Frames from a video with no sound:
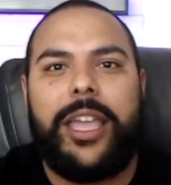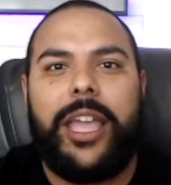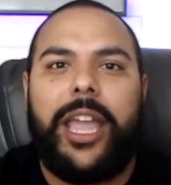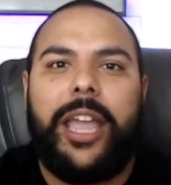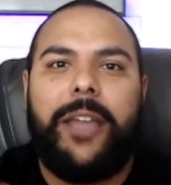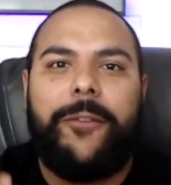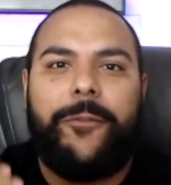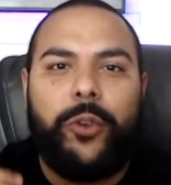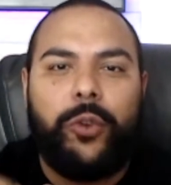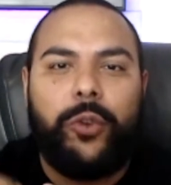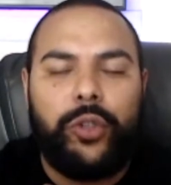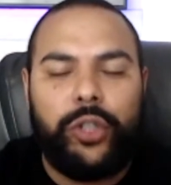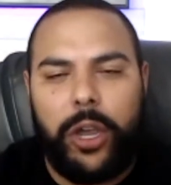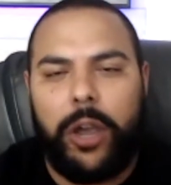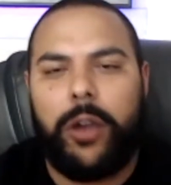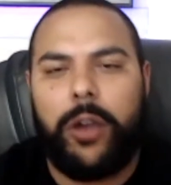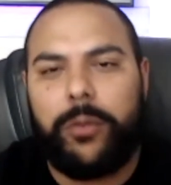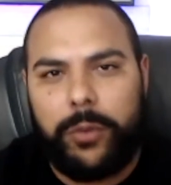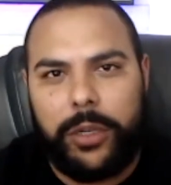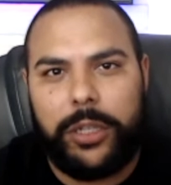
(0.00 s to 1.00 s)
If you
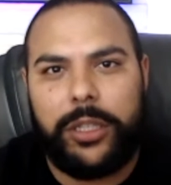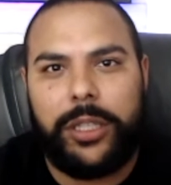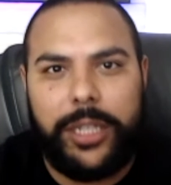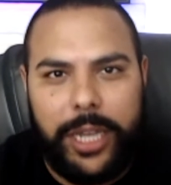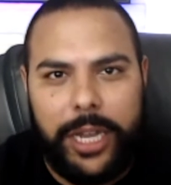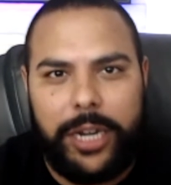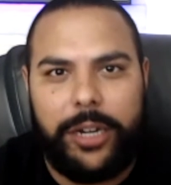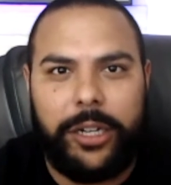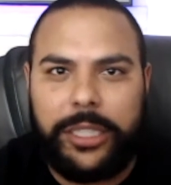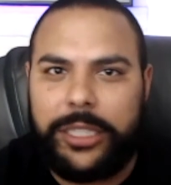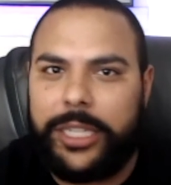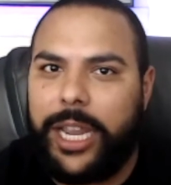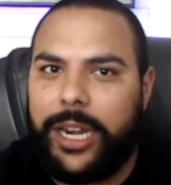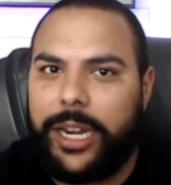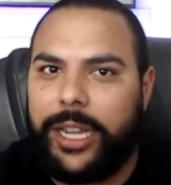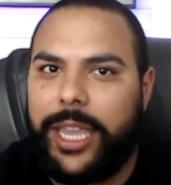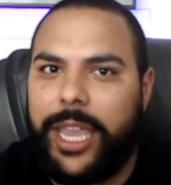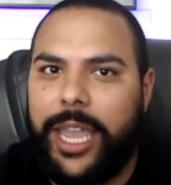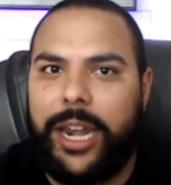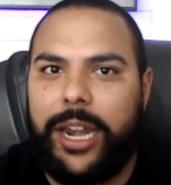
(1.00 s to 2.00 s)
don't really understand
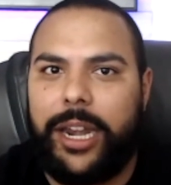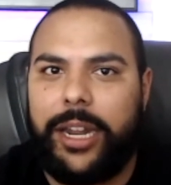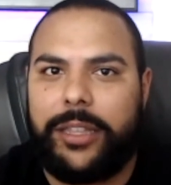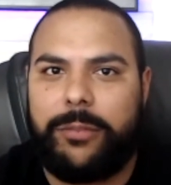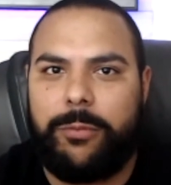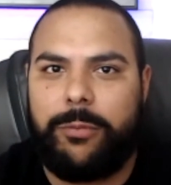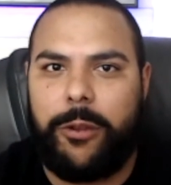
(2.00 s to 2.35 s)
a candidate's